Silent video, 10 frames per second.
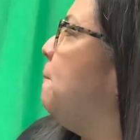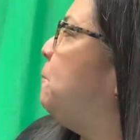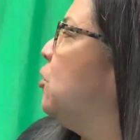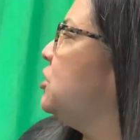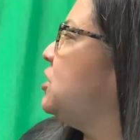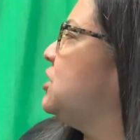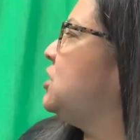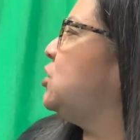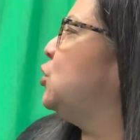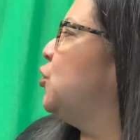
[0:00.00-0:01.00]
pushed his
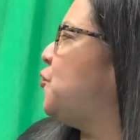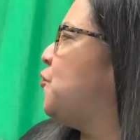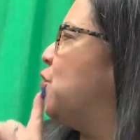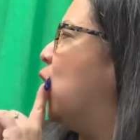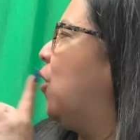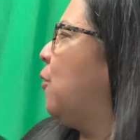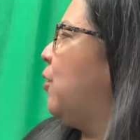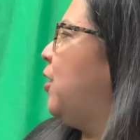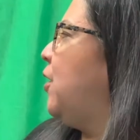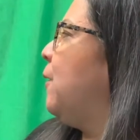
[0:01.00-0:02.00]
tooth
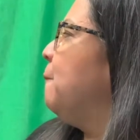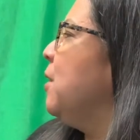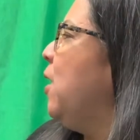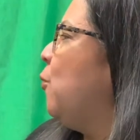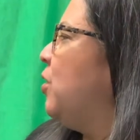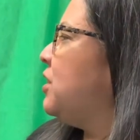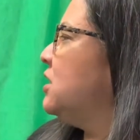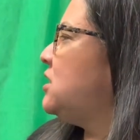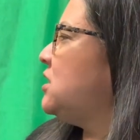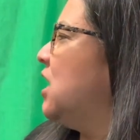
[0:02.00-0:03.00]
forward with
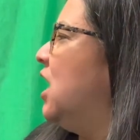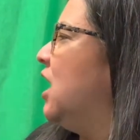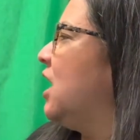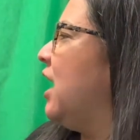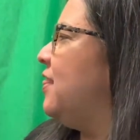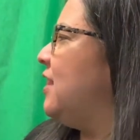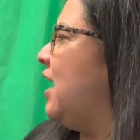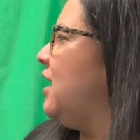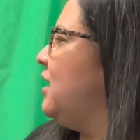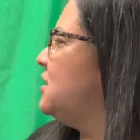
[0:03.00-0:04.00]
his tongue and
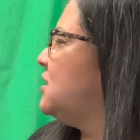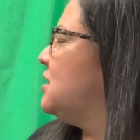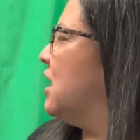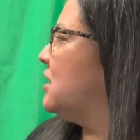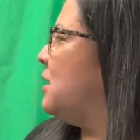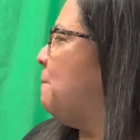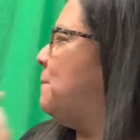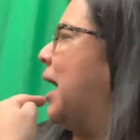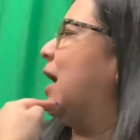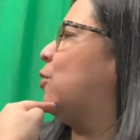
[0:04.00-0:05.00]
then he sucked it
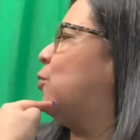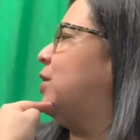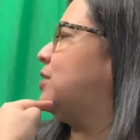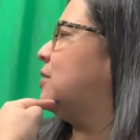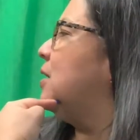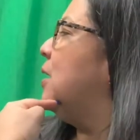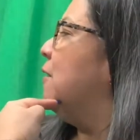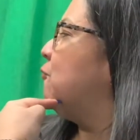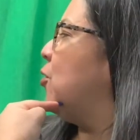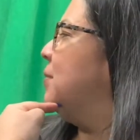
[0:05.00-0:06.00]
back with
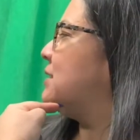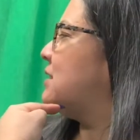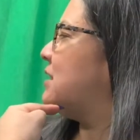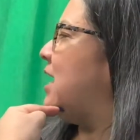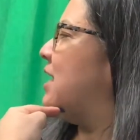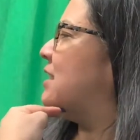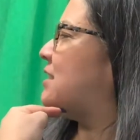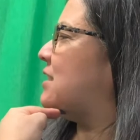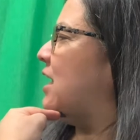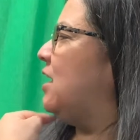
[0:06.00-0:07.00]
for Mrs. King to
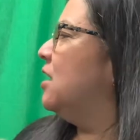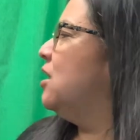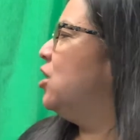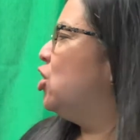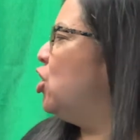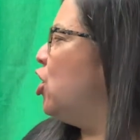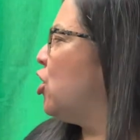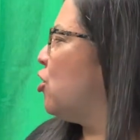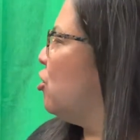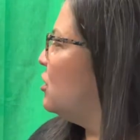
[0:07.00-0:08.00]
see. Look,
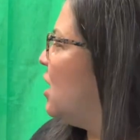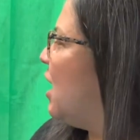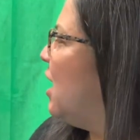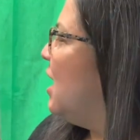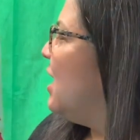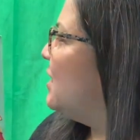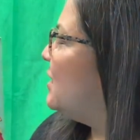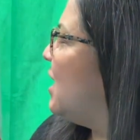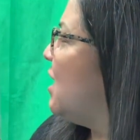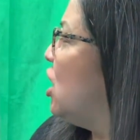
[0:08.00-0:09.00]
Rosa, he
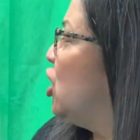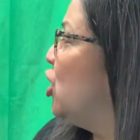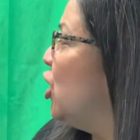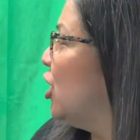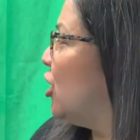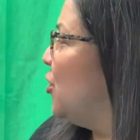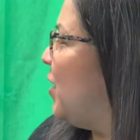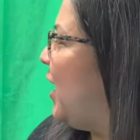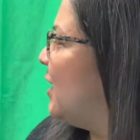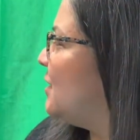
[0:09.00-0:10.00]
said, look,
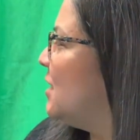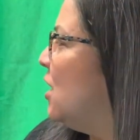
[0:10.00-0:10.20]
Louise.